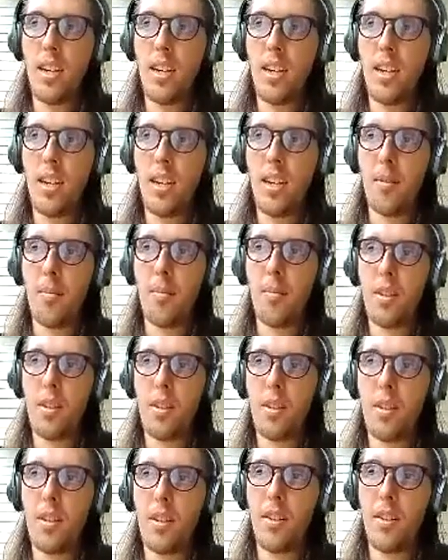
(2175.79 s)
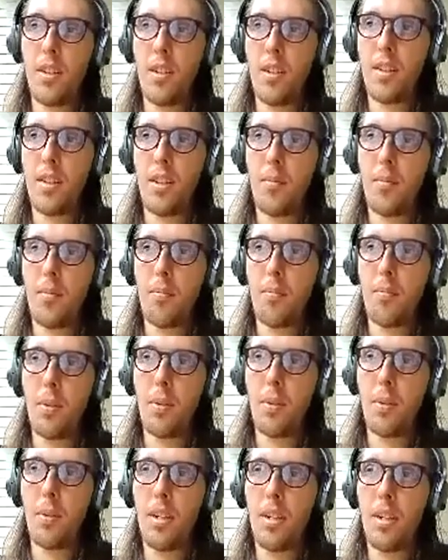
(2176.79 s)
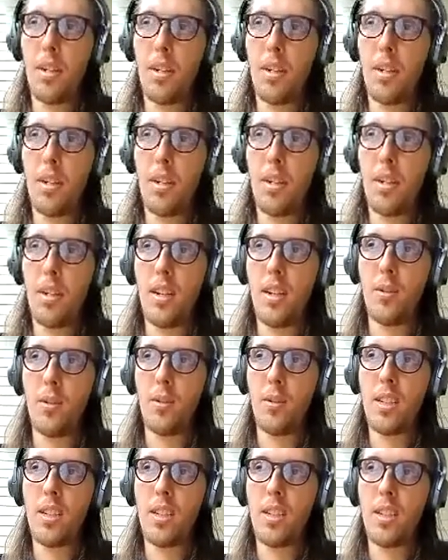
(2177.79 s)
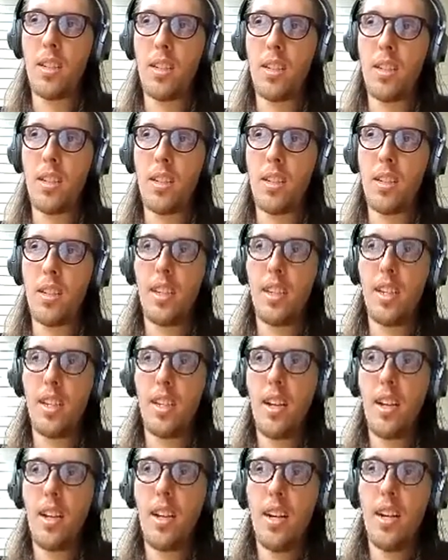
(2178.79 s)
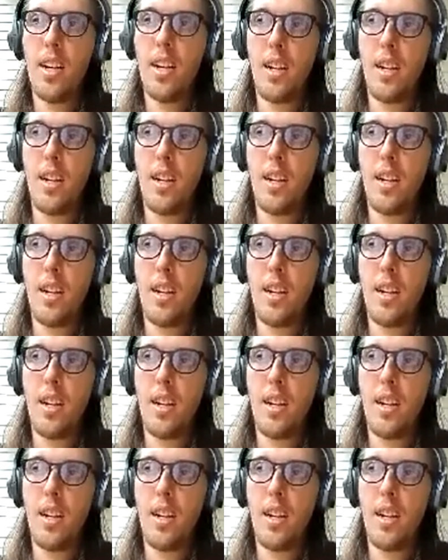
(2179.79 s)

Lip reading: to build another instance of CLRFUND,